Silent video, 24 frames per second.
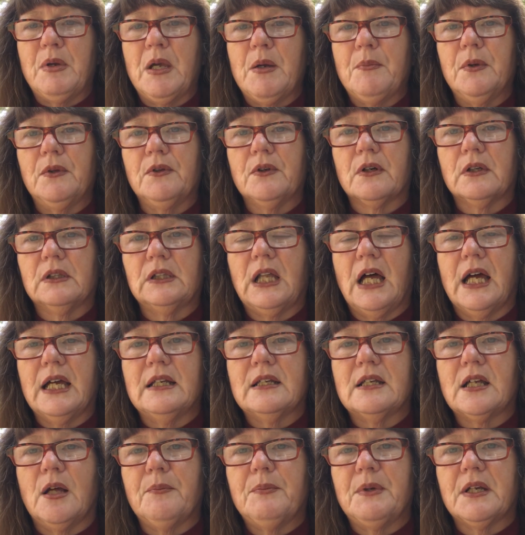People are
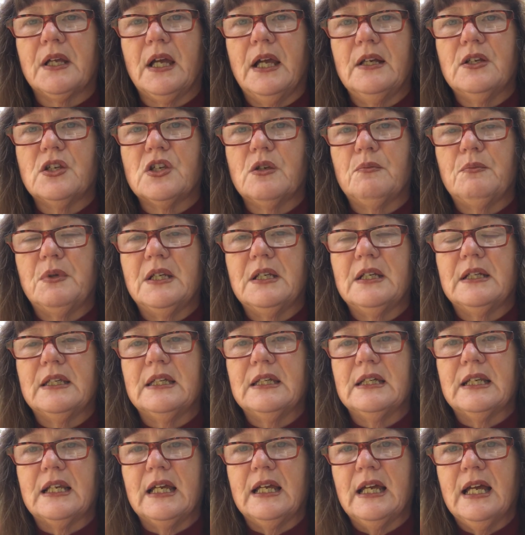lined up at HEB to
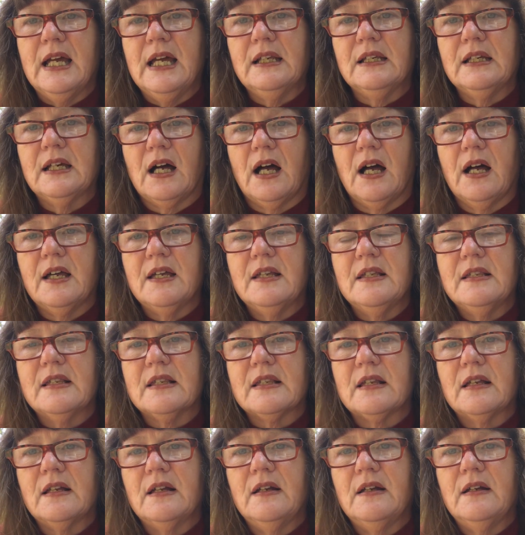get in,
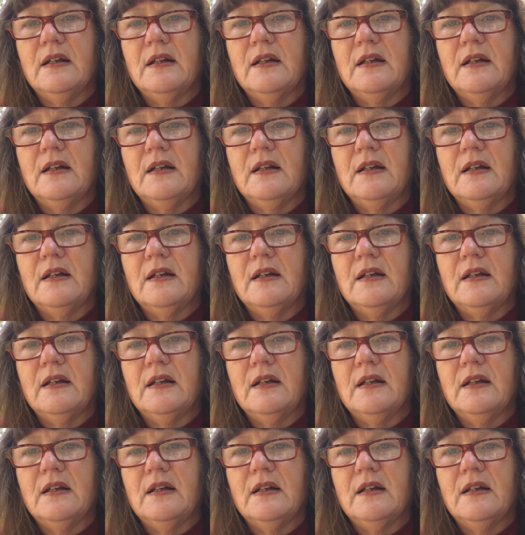guys.